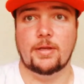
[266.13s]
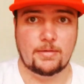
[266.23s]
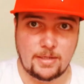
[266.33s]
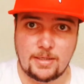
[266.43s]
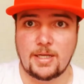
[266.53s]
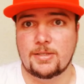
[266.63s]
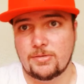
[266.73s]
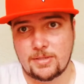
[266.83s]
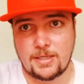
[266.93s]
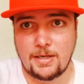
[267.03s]
and it does
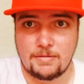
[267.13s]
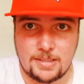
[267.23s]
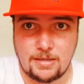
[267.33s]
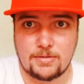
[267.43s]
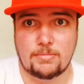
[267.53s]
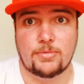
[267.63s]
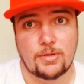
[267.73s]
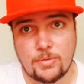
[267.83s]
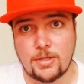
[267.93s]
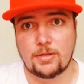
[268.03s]
because Eleaf sells them,
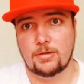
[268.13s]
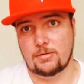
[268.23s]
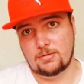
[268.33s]
so we know they do.